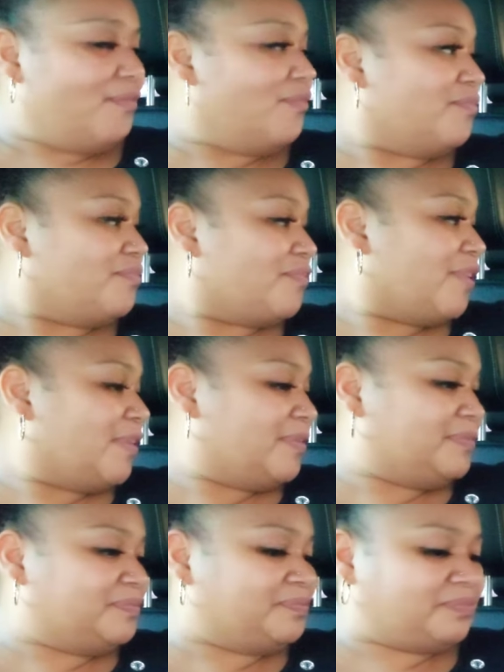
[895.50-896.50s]

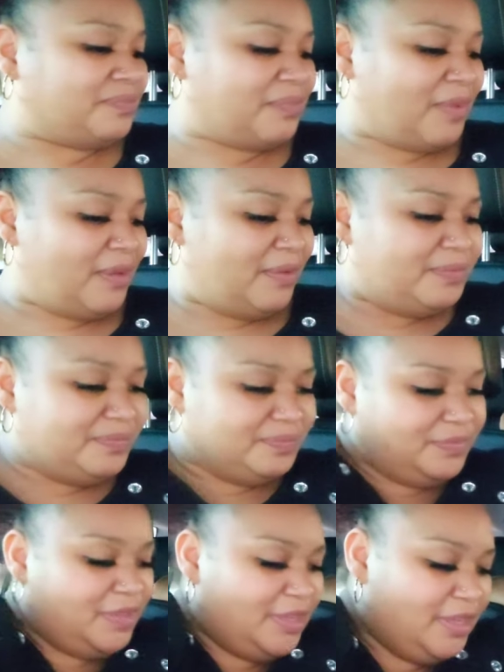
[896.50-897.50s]

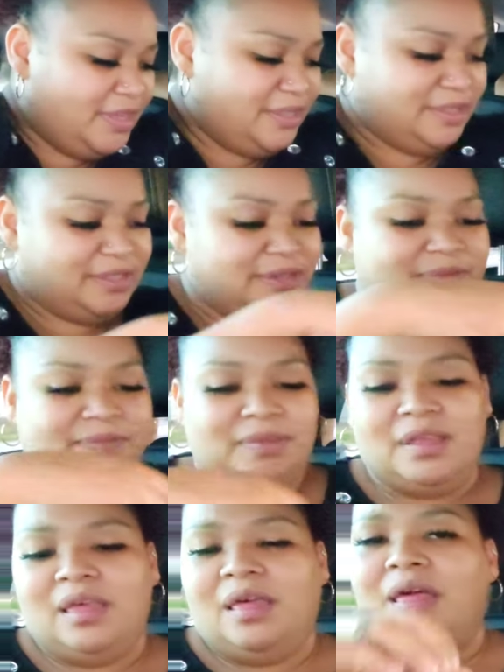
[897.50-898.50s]
No words are spoken by the person on screen.